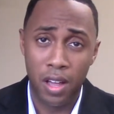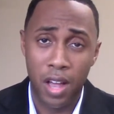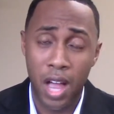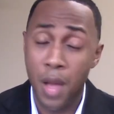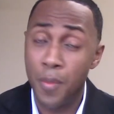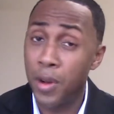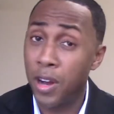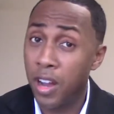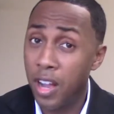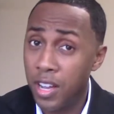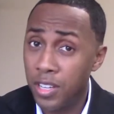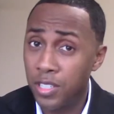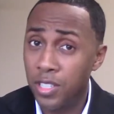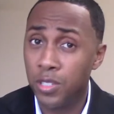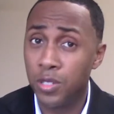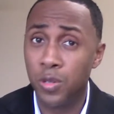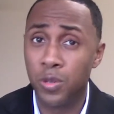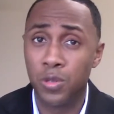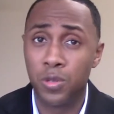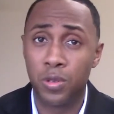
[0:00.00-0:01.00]
I'm a
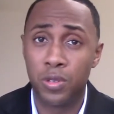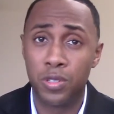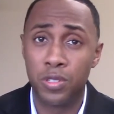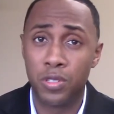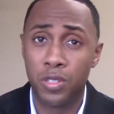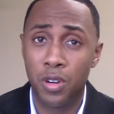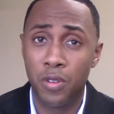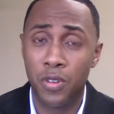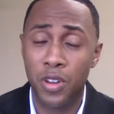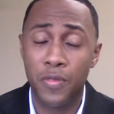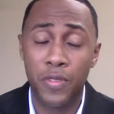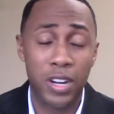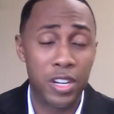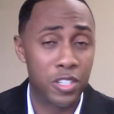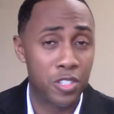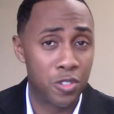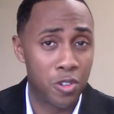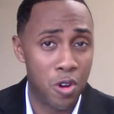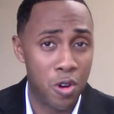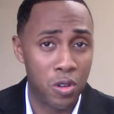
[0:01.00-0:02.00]
constitutional conservative and I
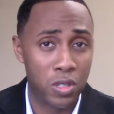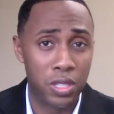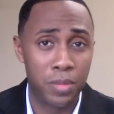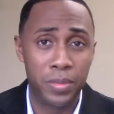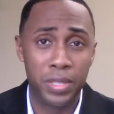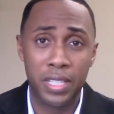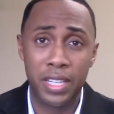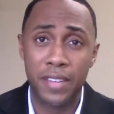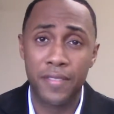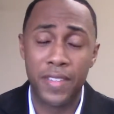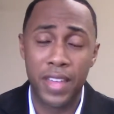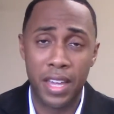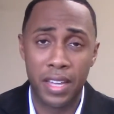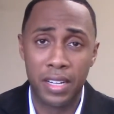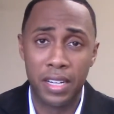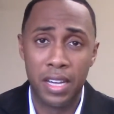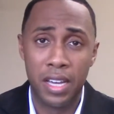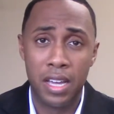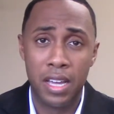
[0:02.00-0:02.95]
strongly believe that.